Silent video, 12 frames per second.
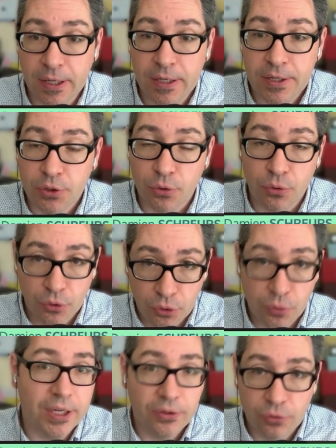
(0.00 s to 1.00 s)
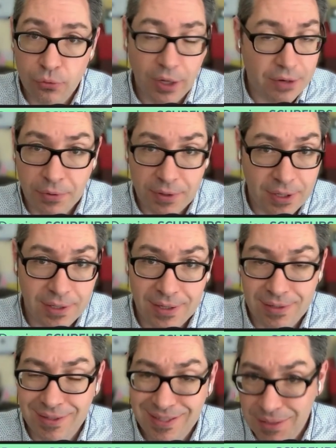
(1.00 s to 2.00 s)
So you can do everything
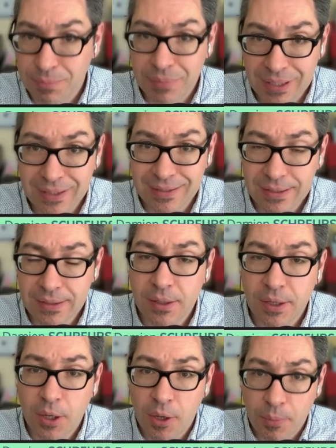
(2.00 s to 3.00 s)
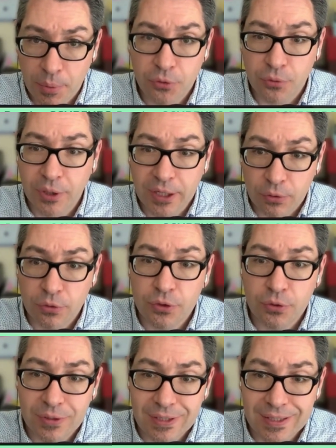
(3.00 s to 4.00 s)
that is built in, but you can
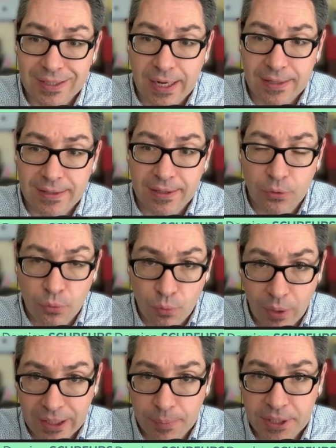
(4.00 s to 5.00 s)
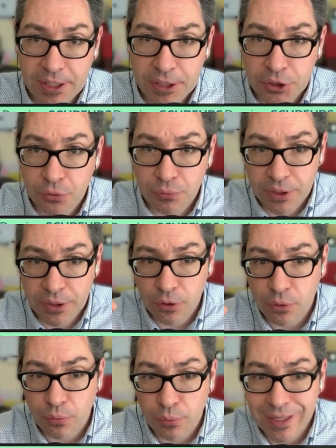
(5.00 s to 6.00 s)
also decide that one application window
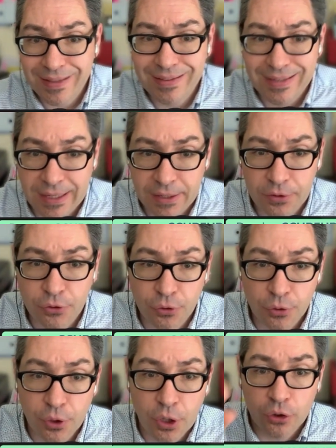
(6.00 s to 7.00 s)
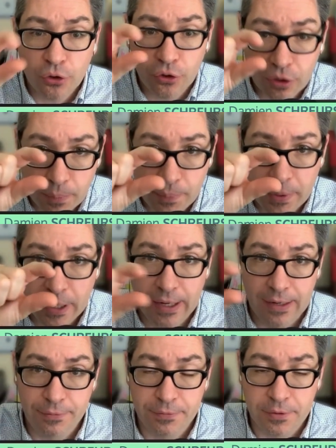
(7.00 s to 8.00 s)
will take the top
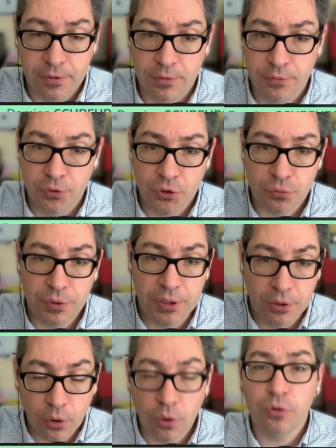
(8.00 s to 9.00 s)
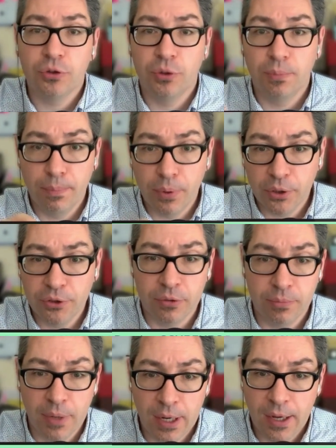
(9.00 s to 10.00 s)
half of the screen or the
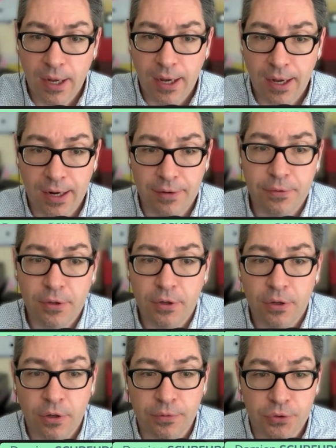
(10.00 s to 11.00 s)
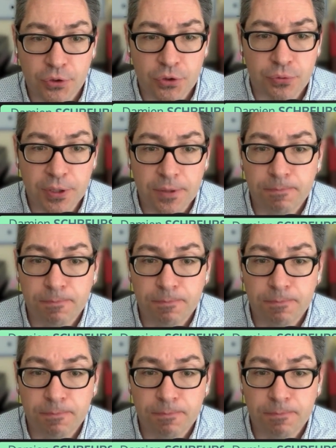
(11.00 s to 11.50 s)
bottom half of the screen.